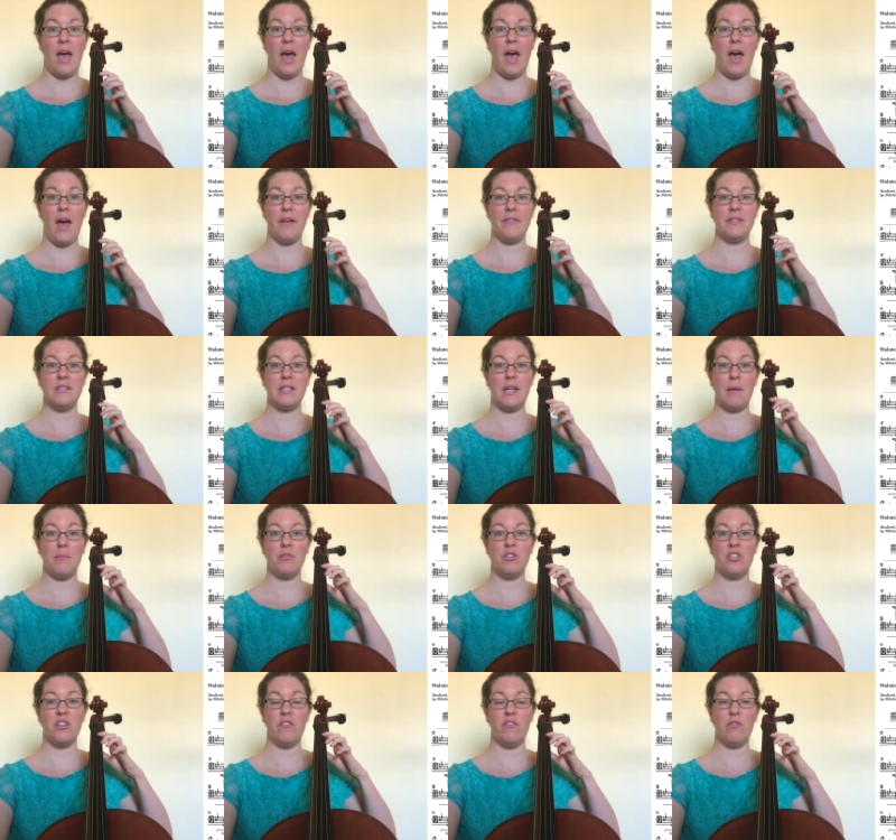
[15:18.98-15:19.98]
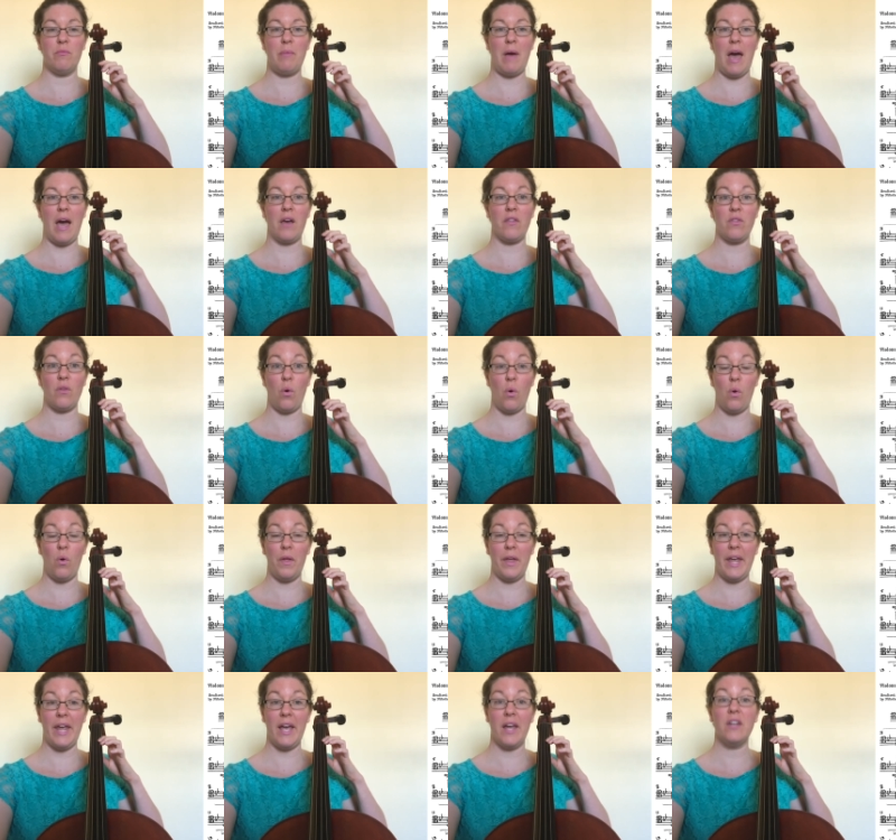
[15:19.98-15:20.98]
Half step, shift back the whole
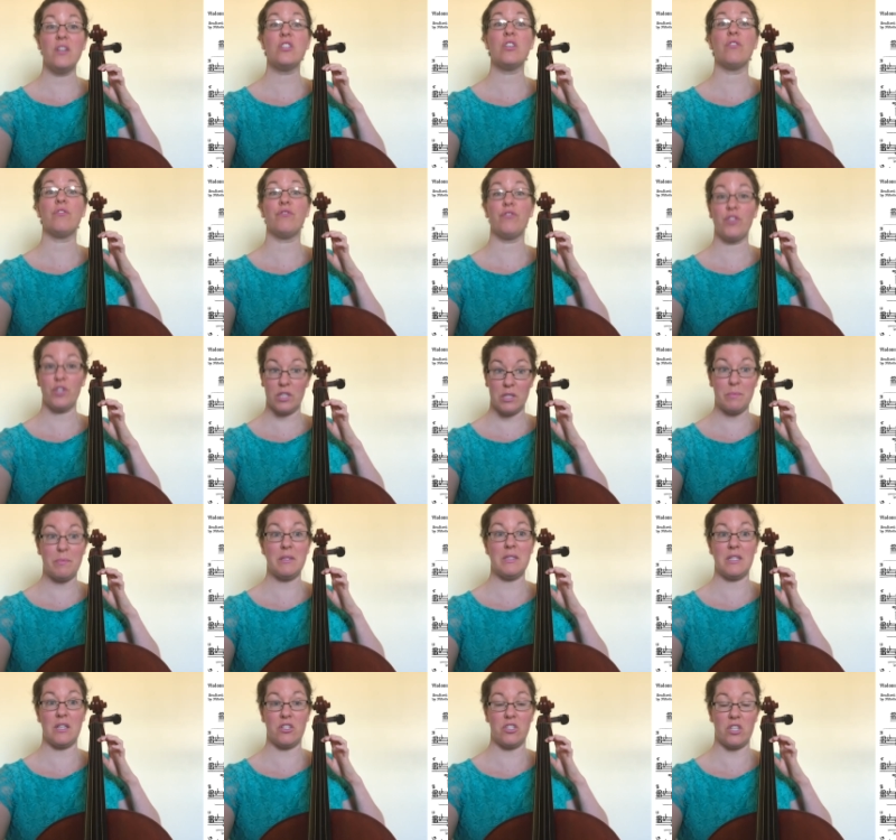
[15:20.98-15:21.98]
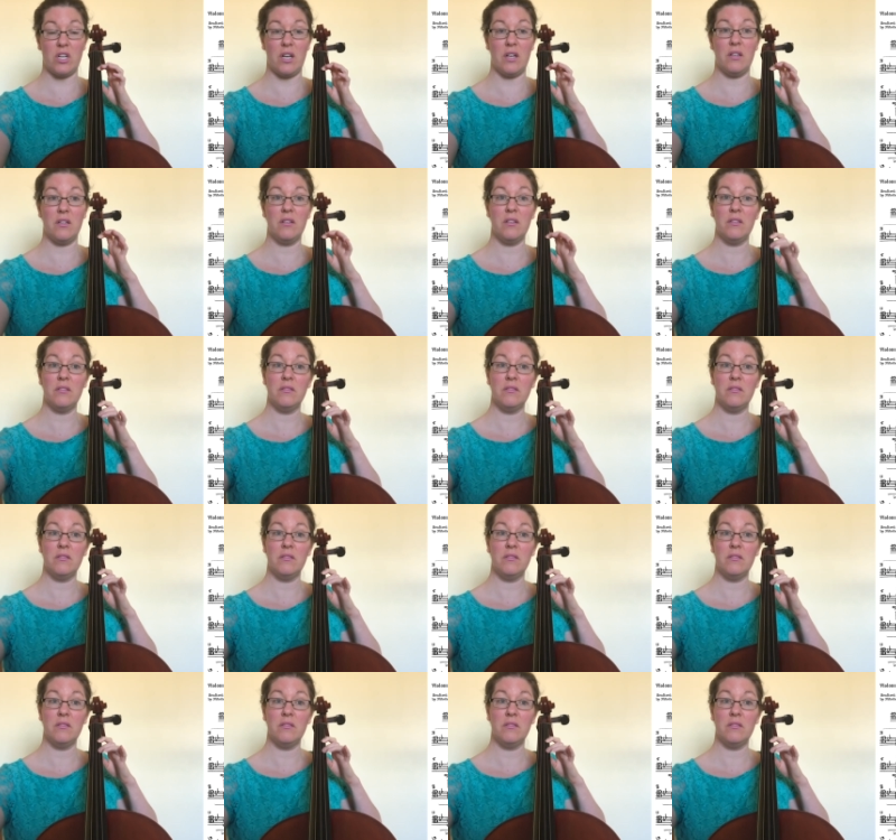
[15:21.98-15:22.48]
hand to first position. There's